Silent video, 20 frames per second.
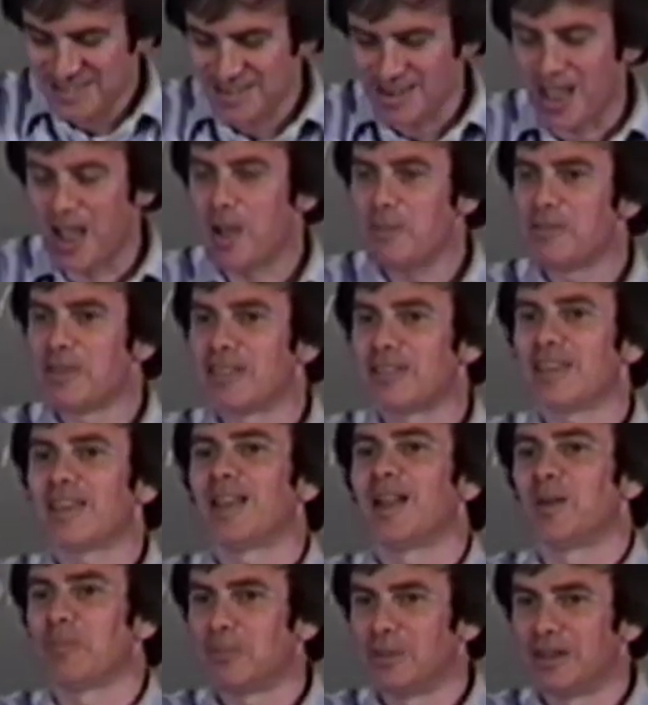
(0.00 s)
I opened the thing
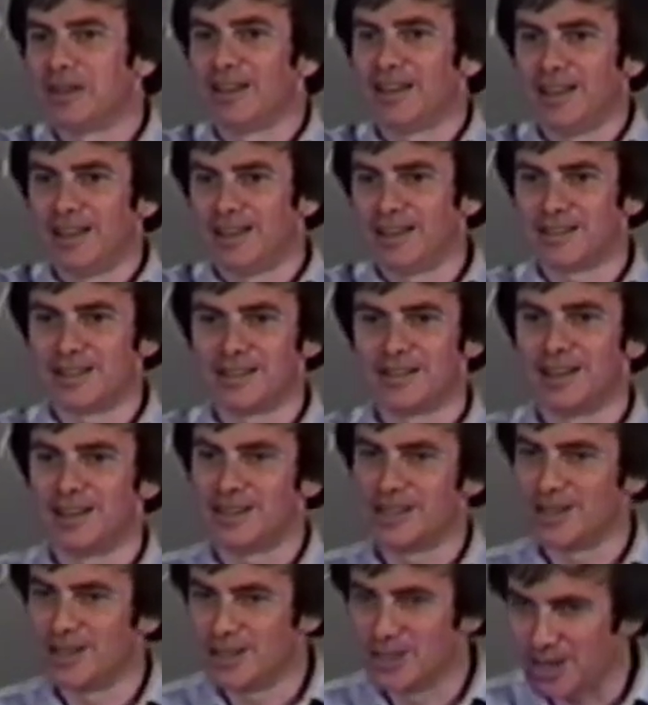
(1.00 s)
up and, and it's,
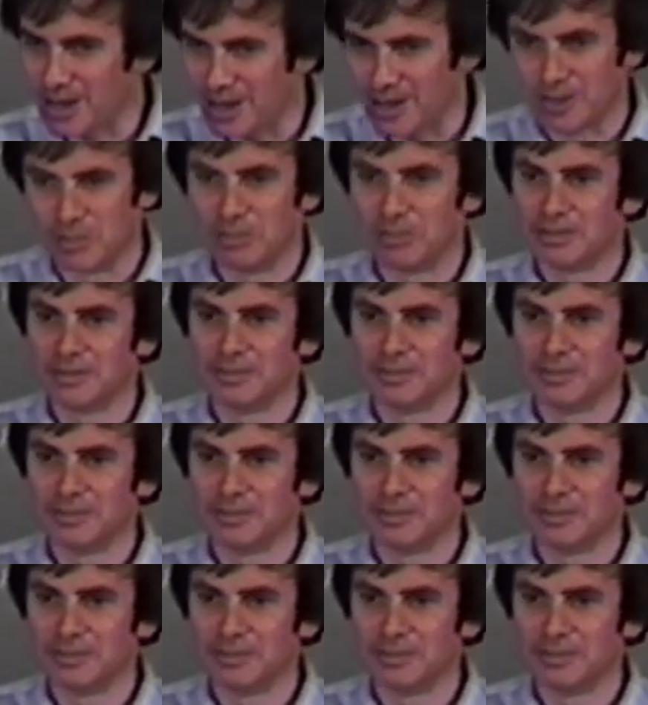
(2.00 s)
it's in Job.